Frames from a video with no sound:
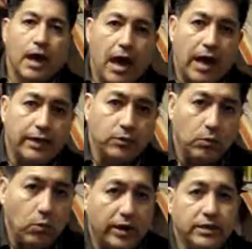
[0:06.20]
I
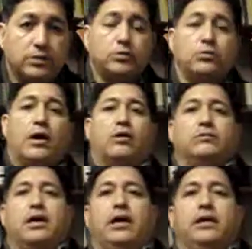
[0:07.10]
wanted to
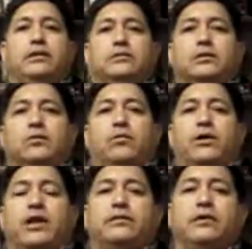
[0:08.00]
outline
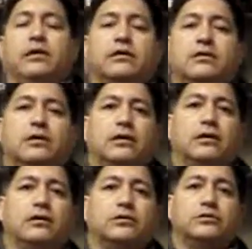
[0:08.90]
what I think
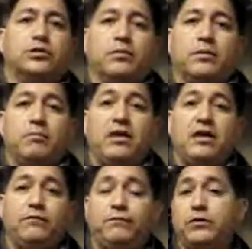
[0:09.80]
are some of the
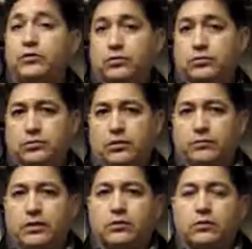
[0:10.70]
main features
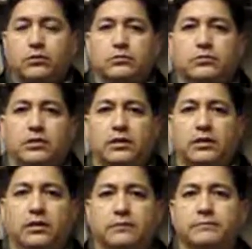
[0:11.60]
of decolonial
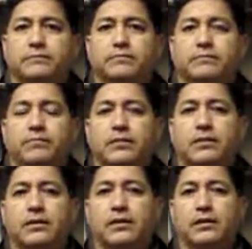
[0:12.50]
thinking.
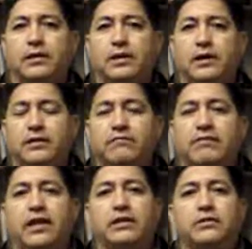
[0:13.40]
I
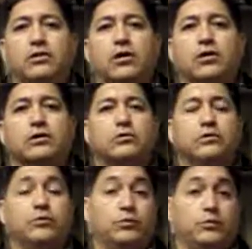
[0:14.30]
divided the article
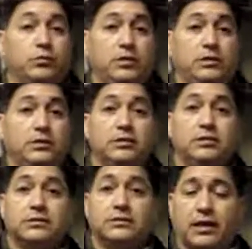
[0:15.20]
in three
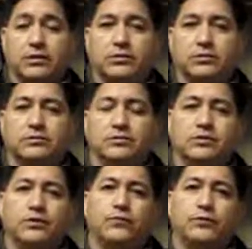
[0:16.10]
sections.
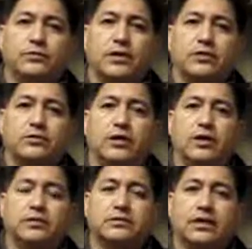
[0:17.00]
In the first section,
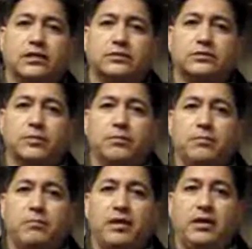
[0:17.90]
I discussed some of
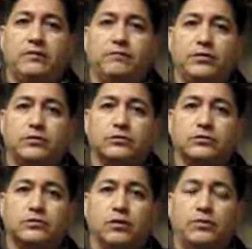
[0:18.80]
the main
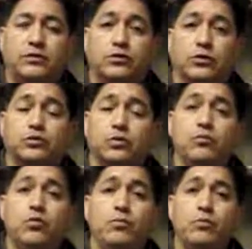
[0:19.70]
features of the social
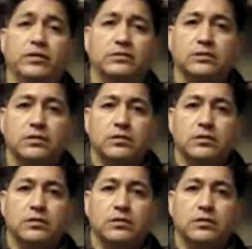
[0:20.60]
movements